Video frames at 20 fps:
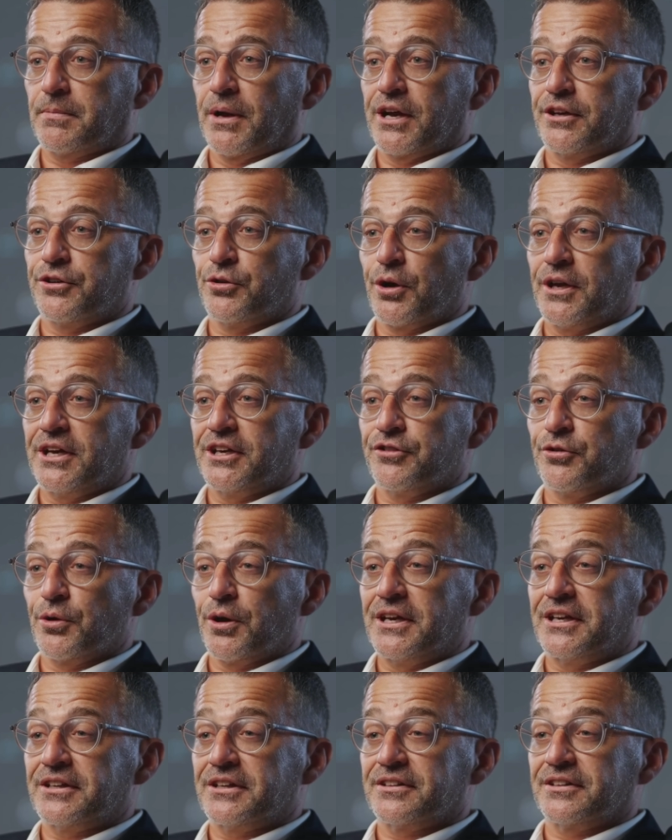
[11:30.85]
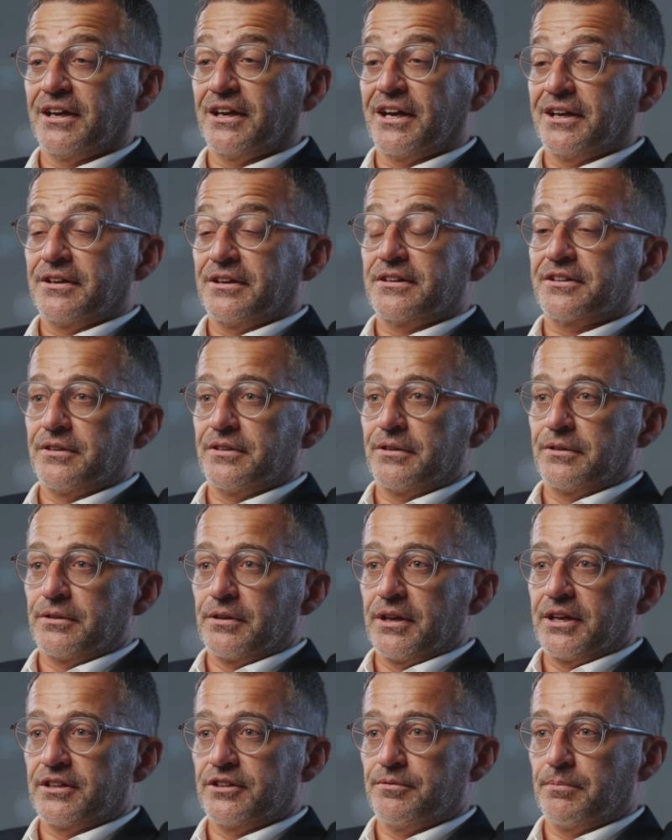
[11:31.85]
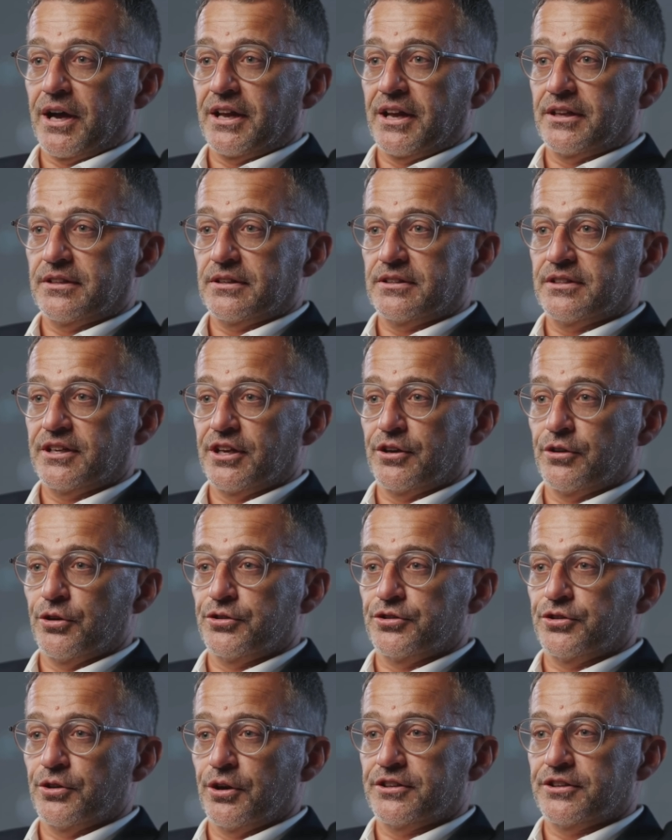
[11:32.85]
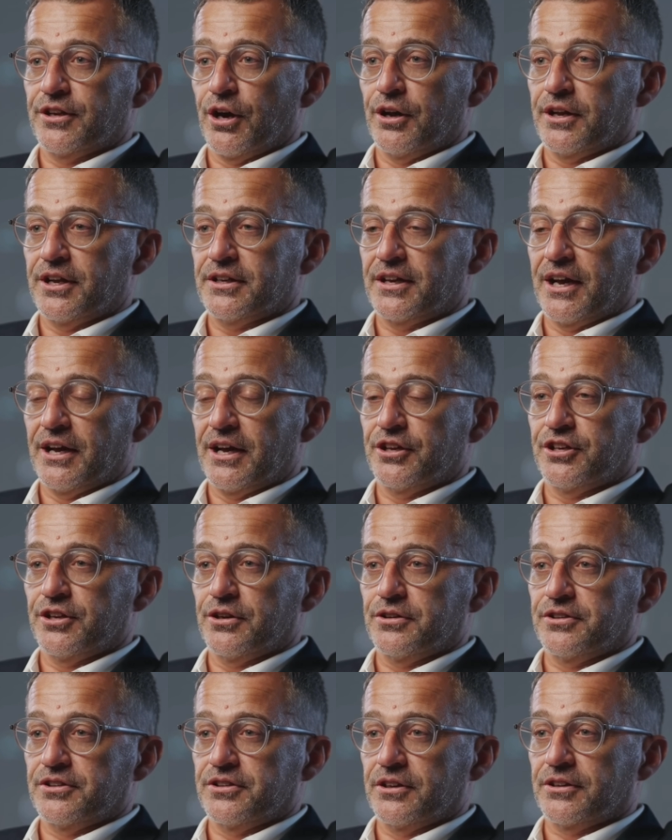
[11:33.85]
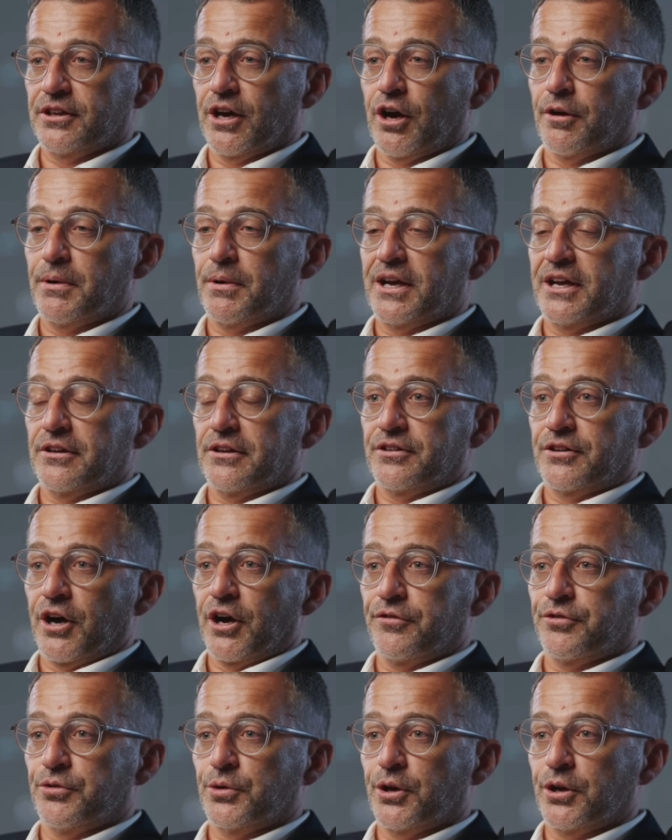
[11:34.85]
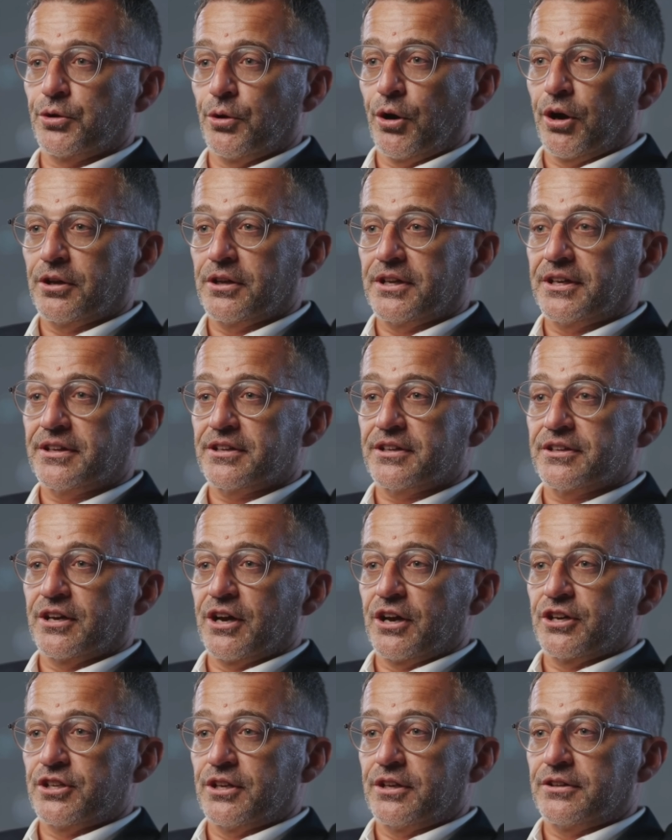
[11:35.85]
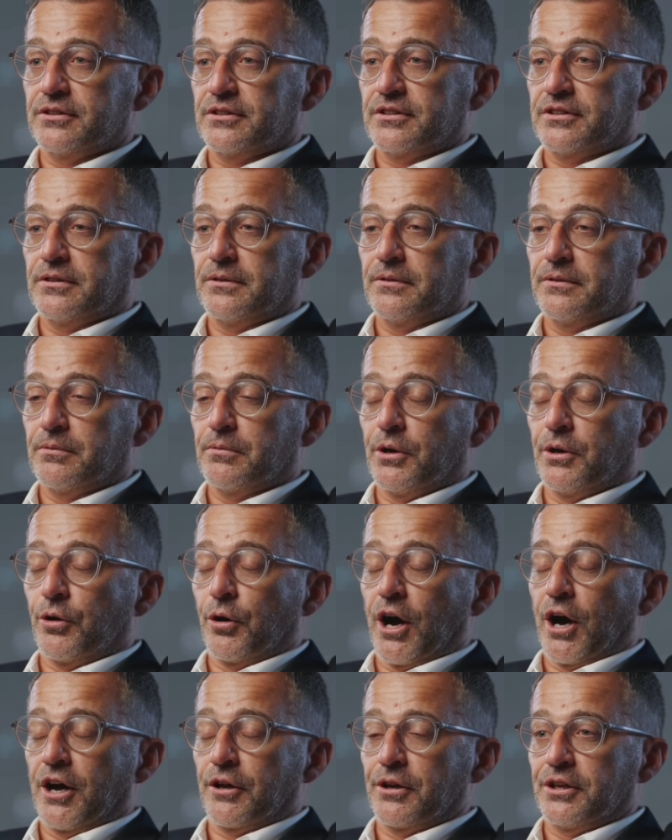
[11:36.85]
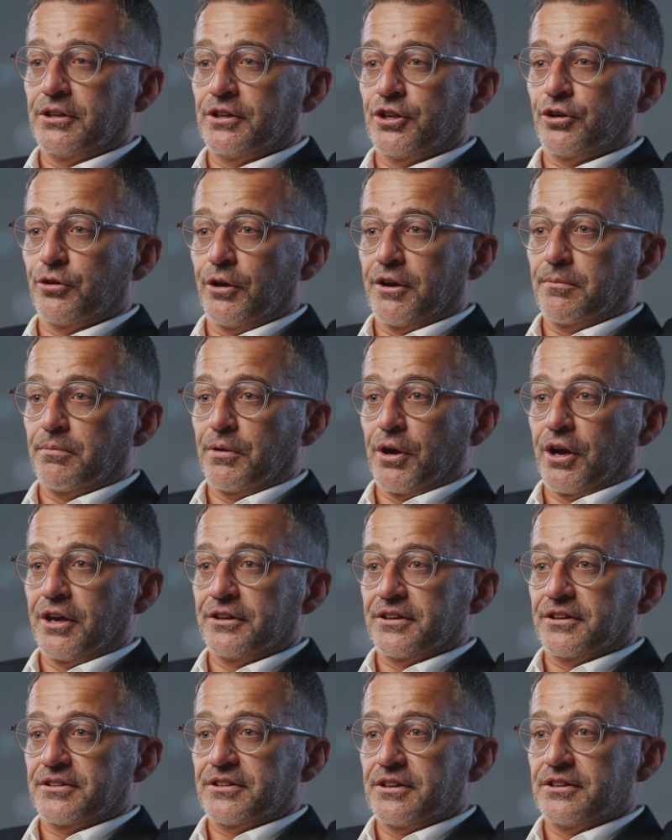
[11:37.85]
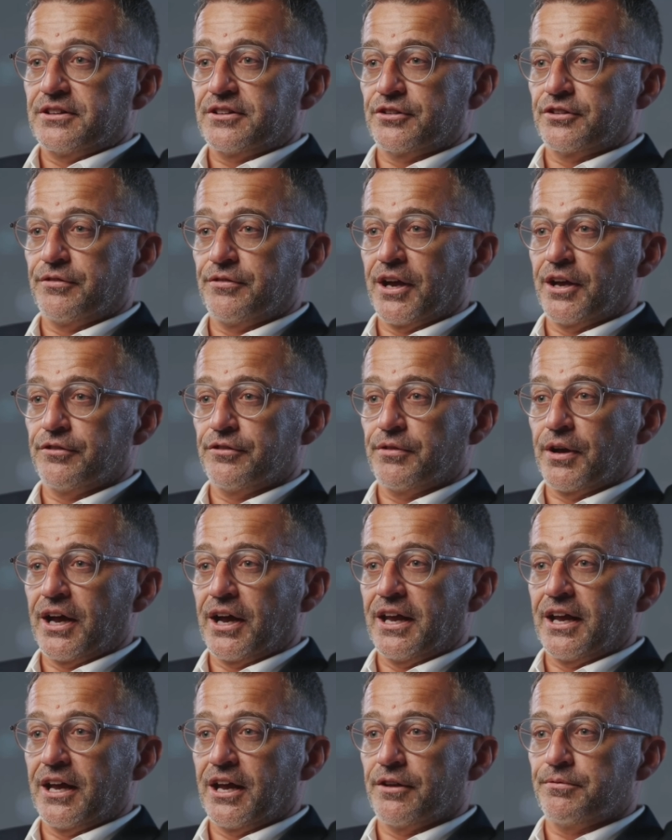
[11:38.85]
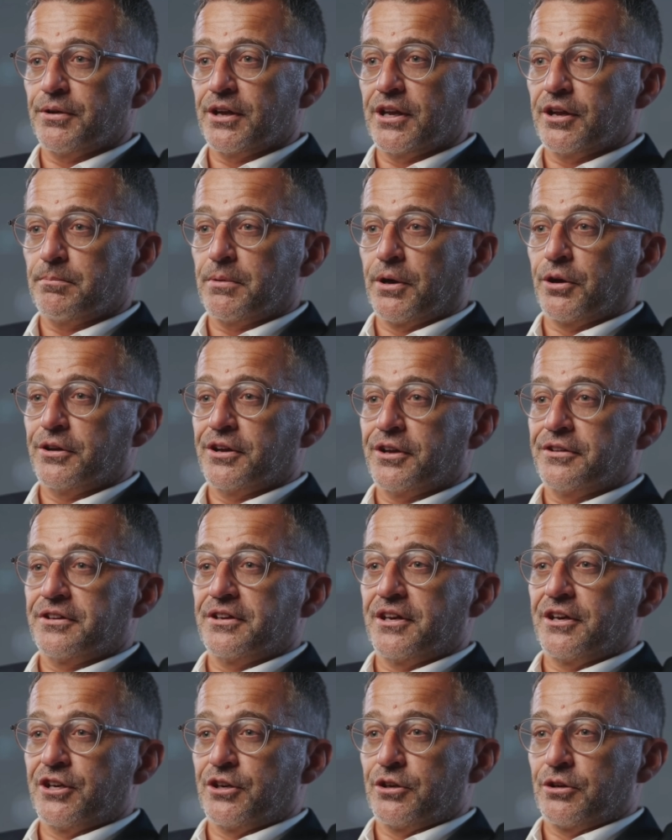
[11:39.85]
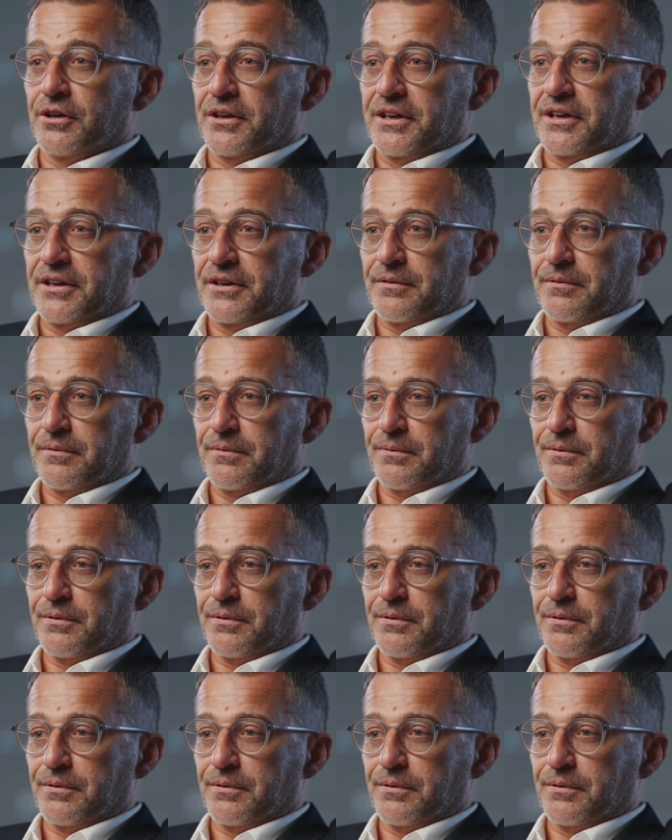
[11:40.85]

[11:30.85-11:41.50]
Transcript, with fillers: By 2026, expect zero trust architectures to dominate software quality discussions, requiring QA processes to verify every component's security.